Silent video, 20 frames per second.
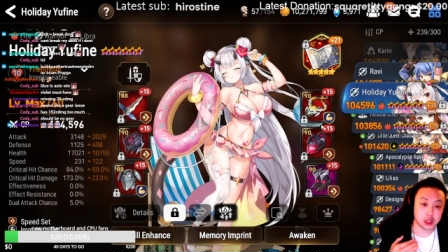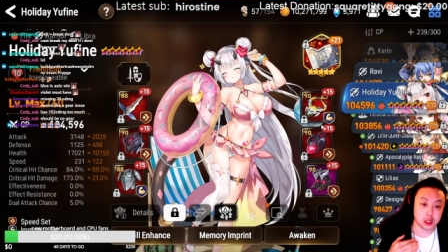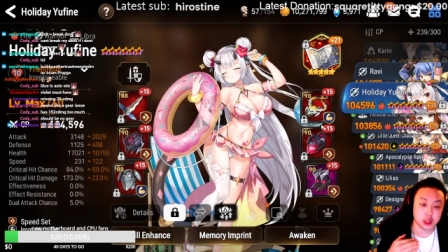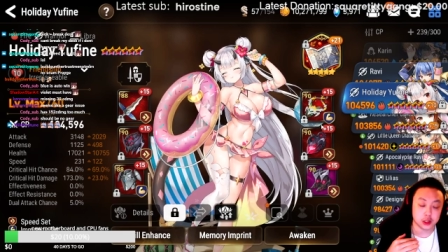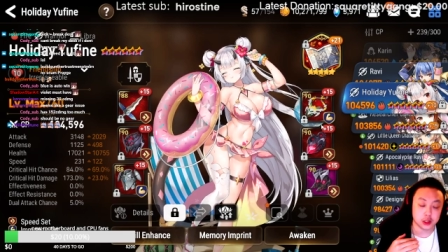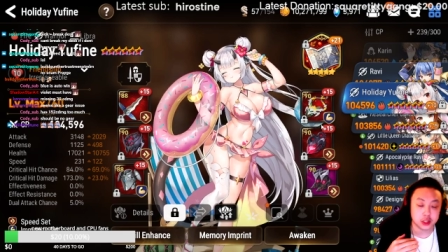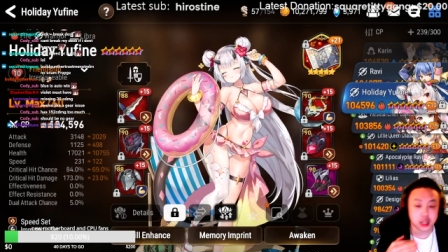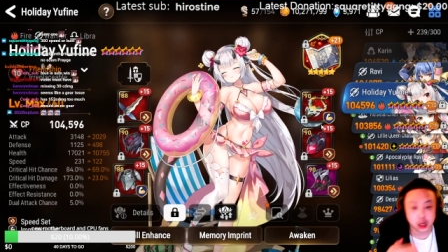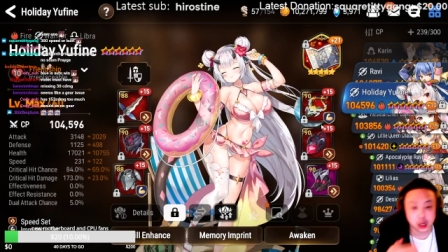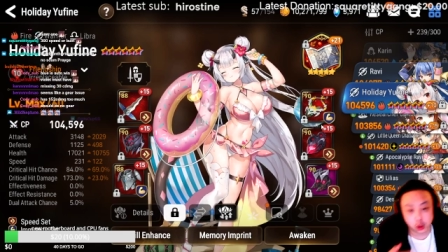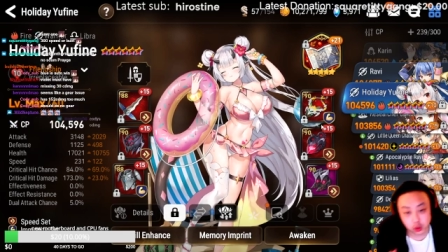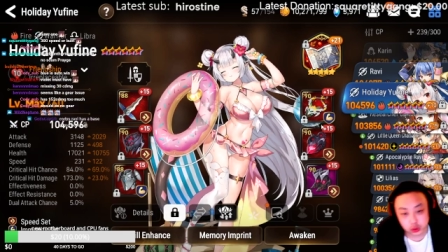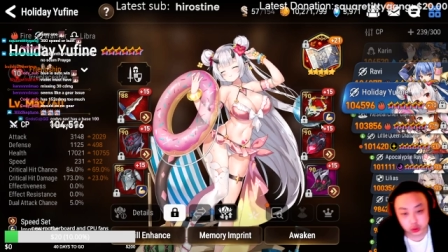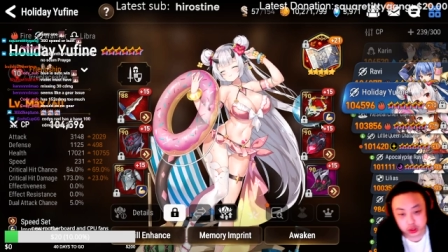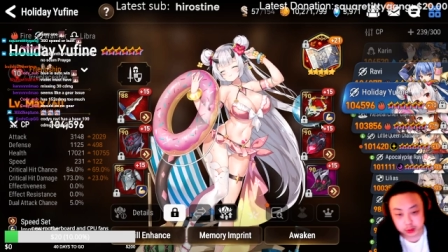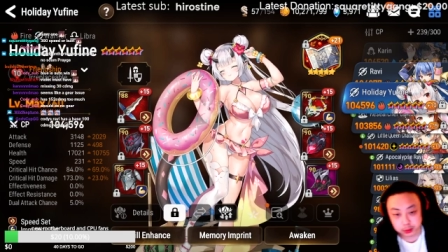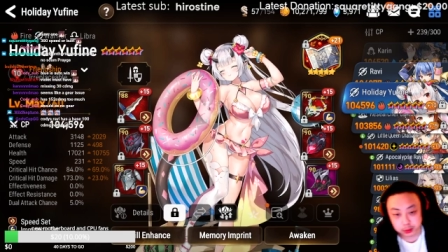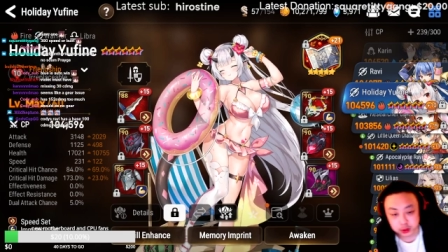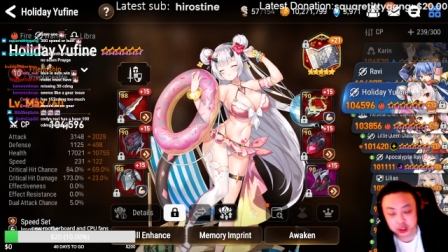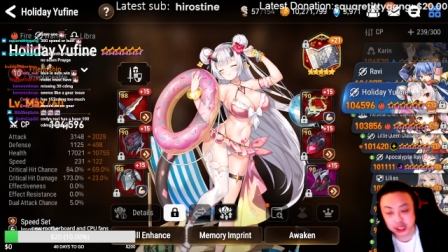not only
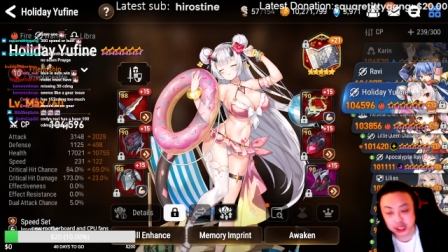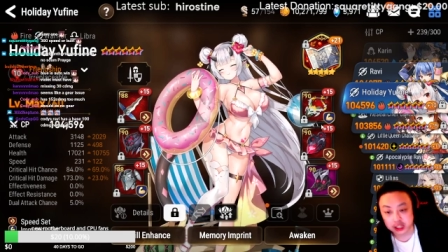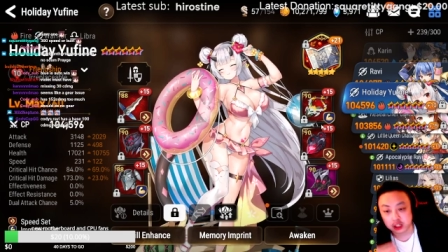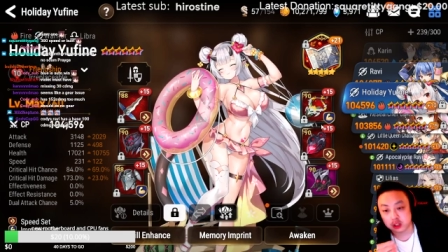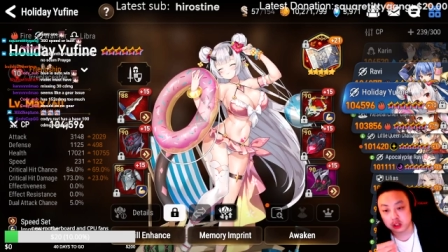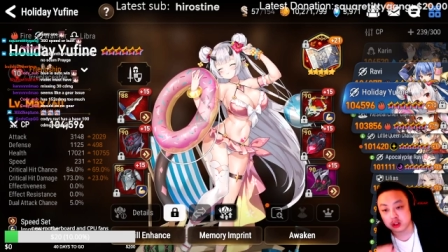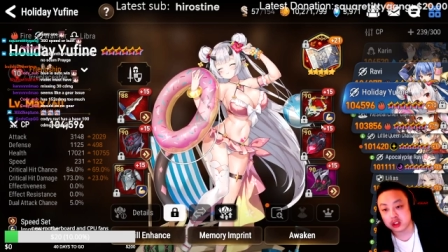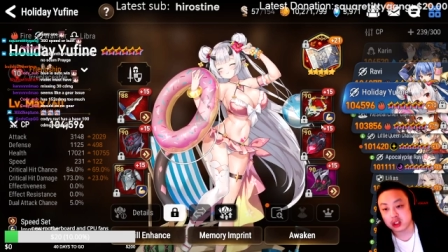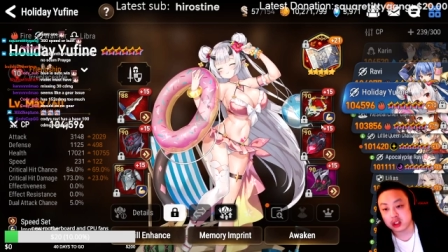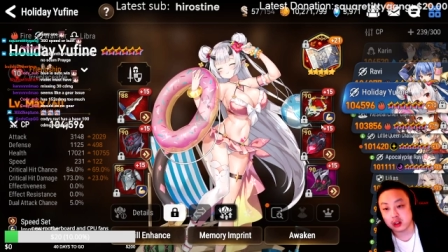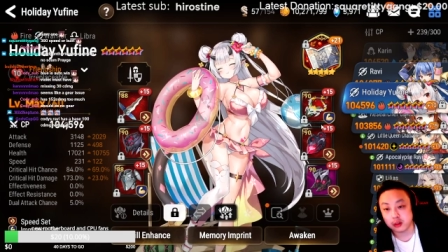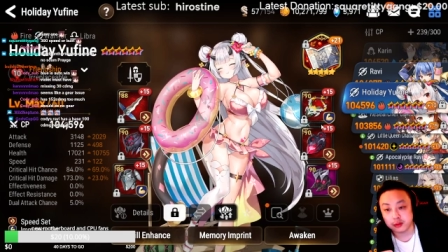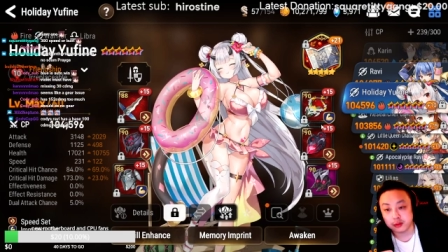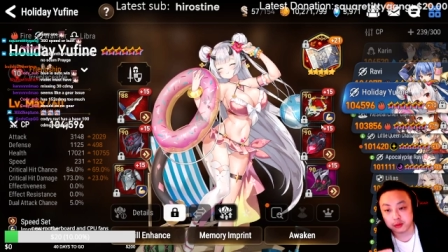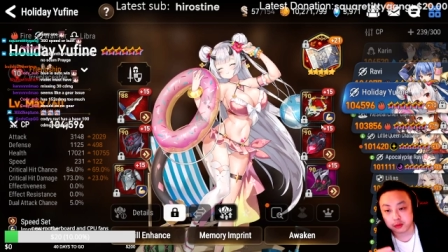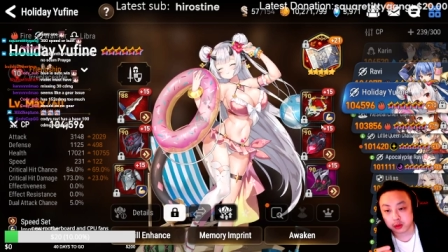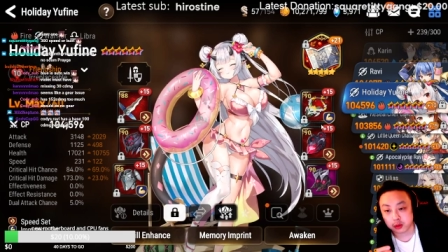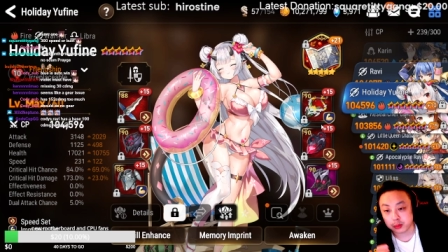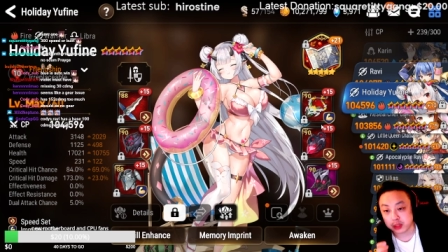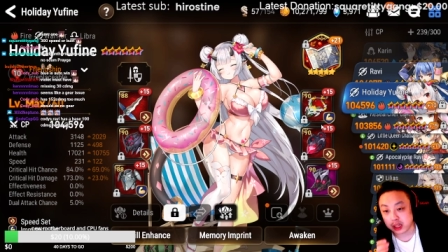protect yourself
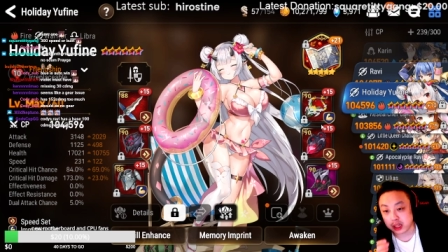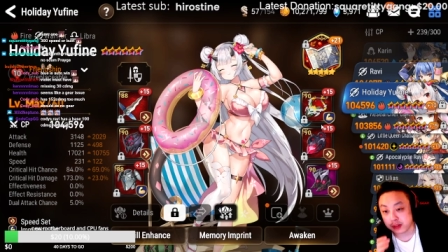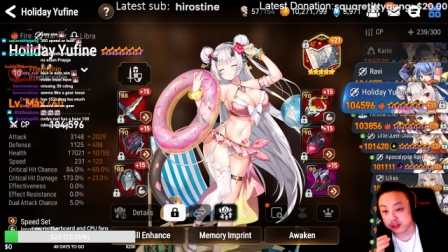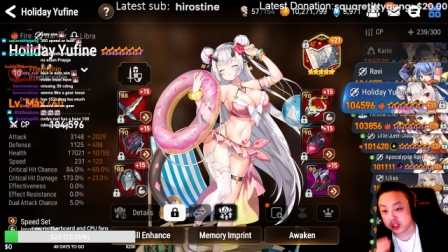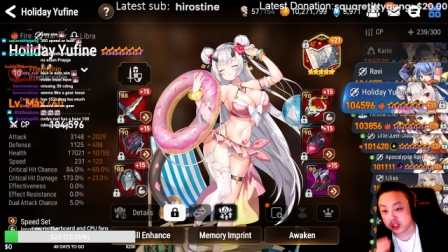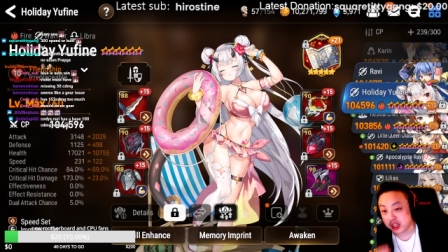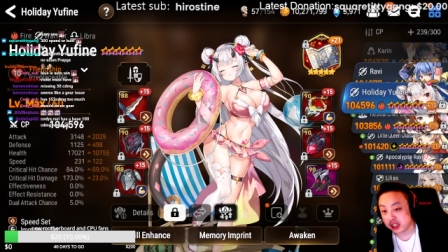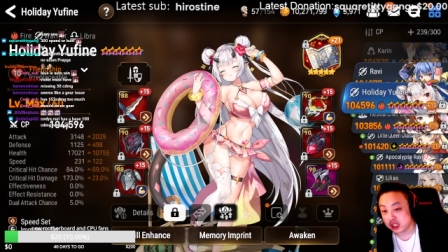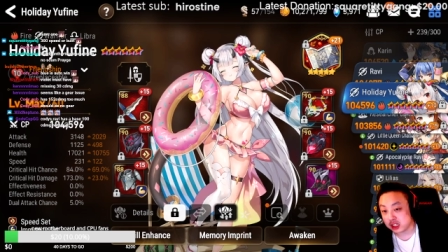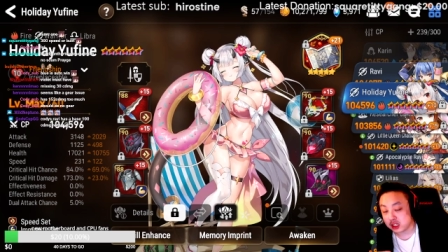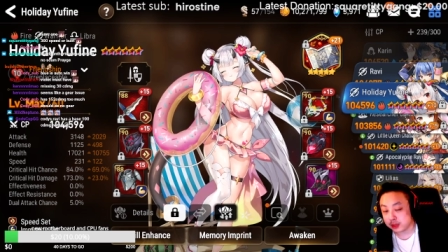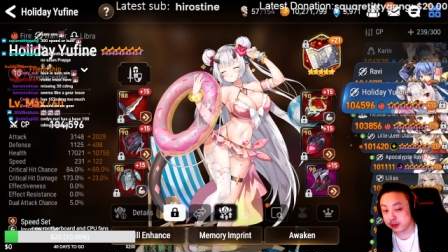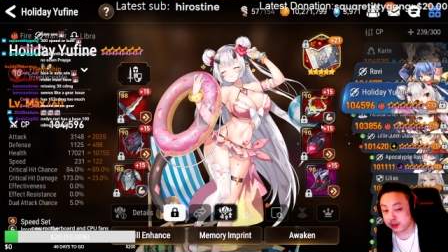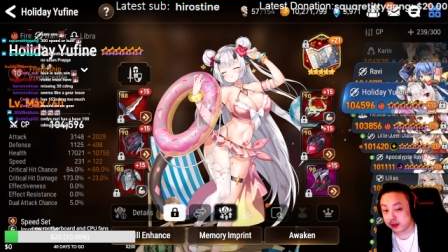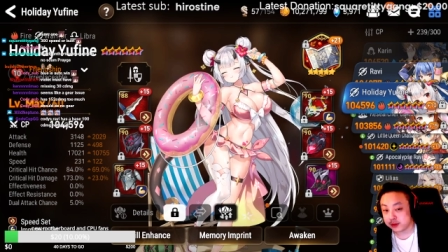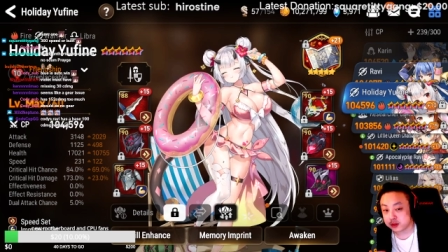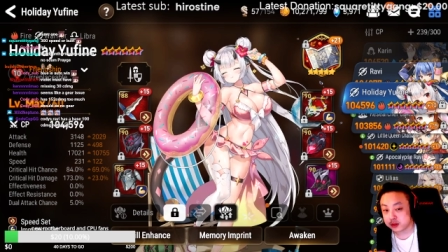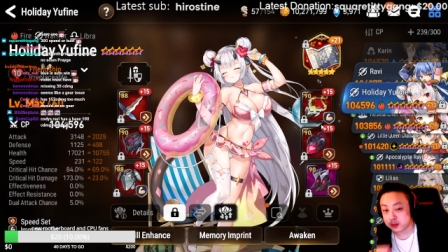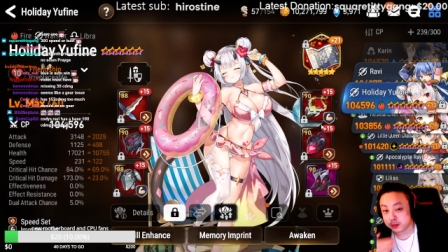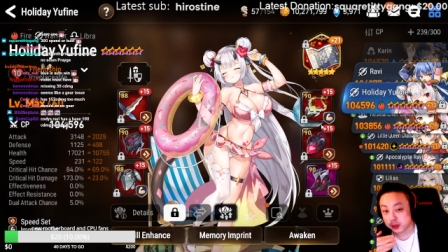from the F10
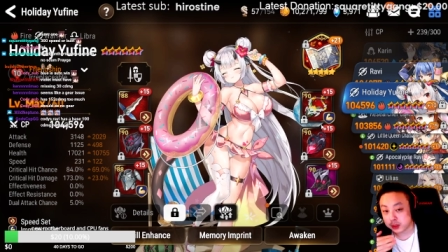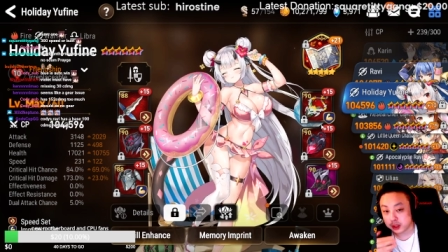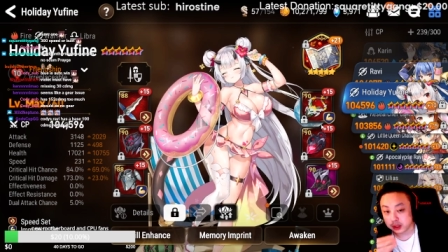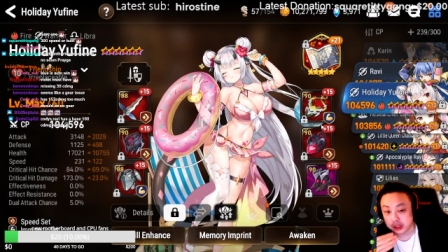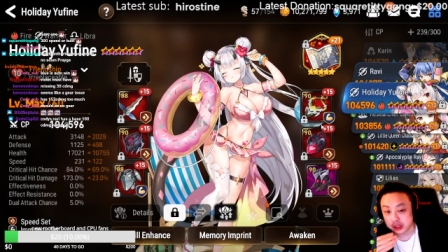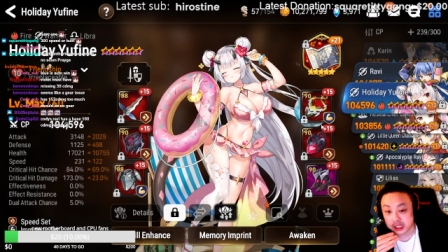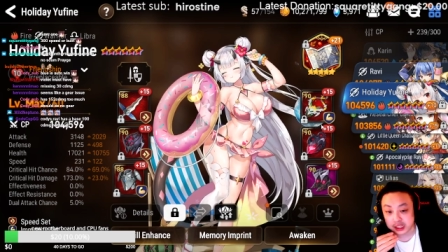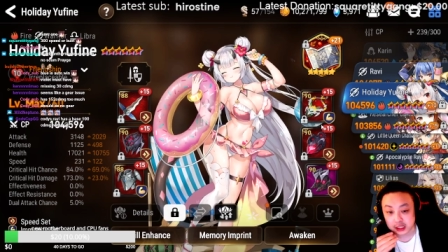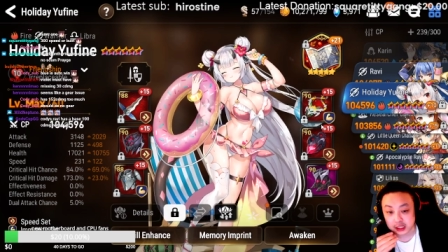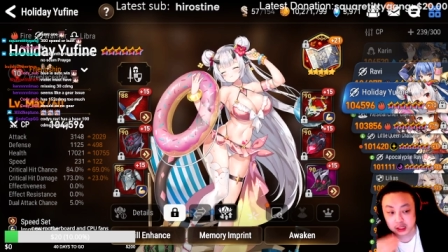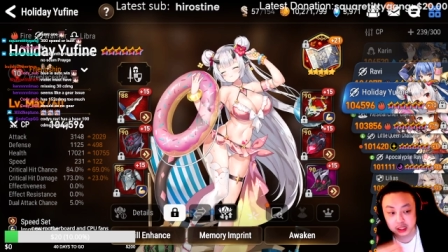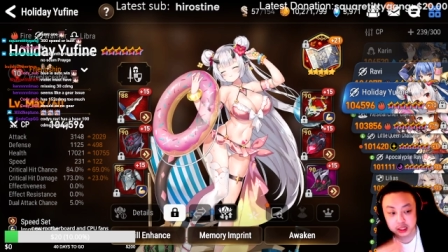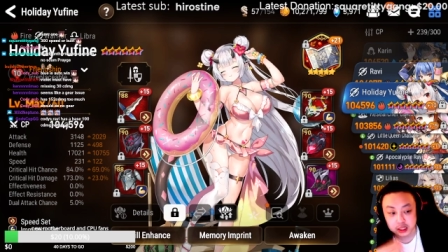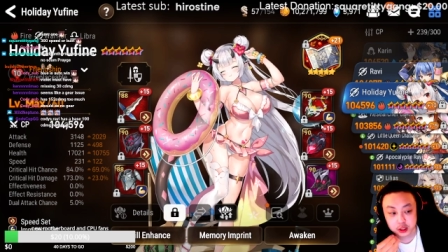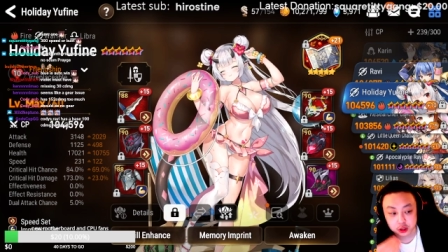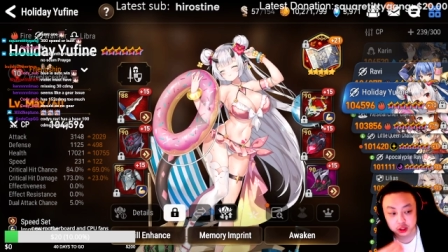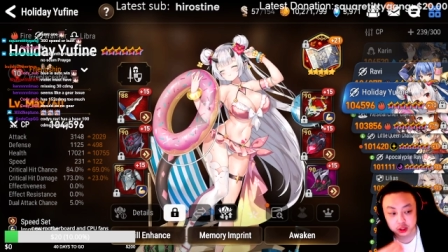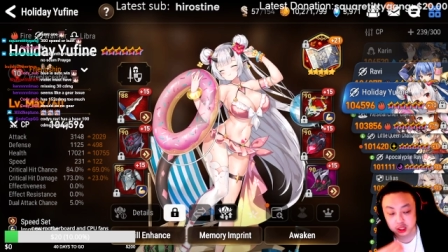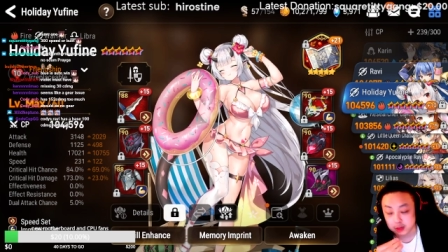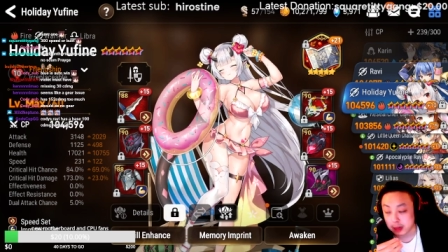debuffs, but then cleanse your team